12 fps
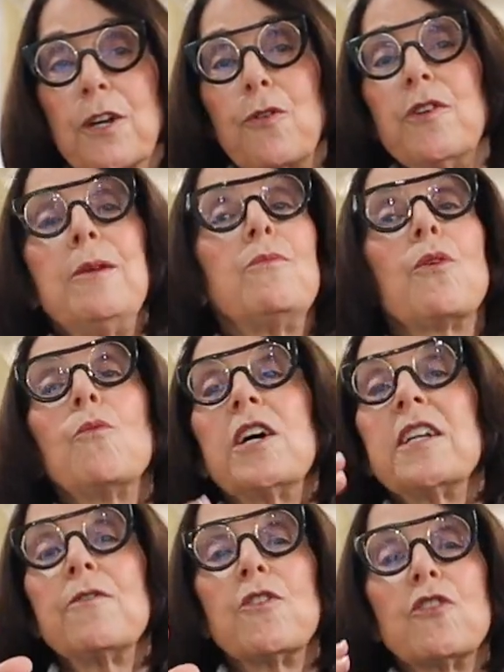a cream to
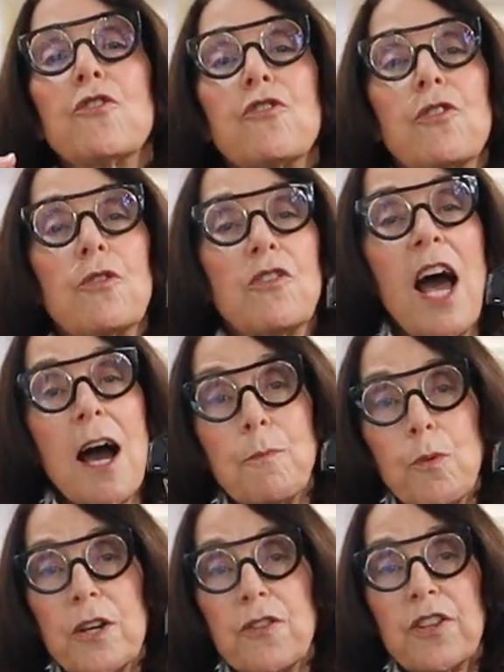whatever top
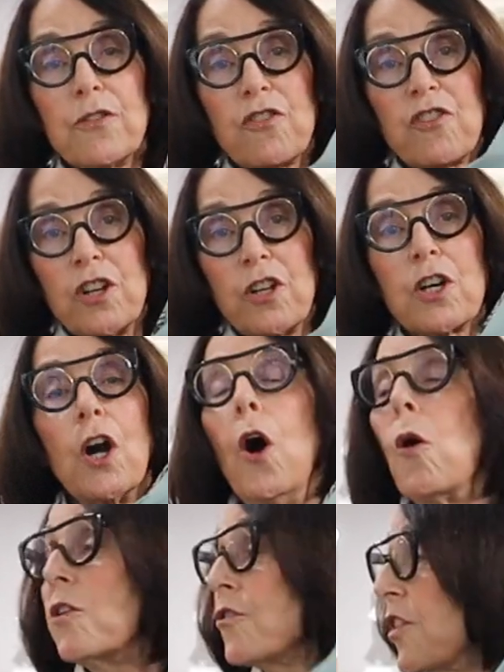with in silk
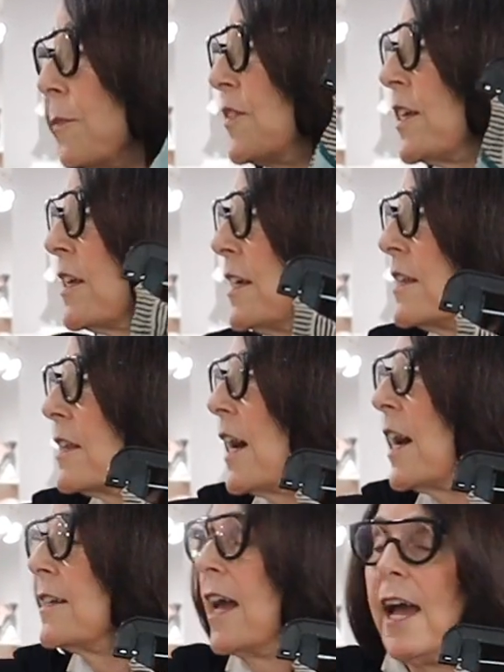or something like
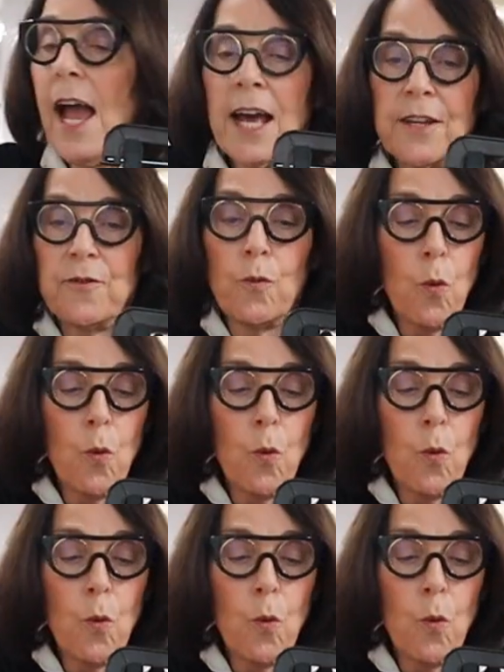that. And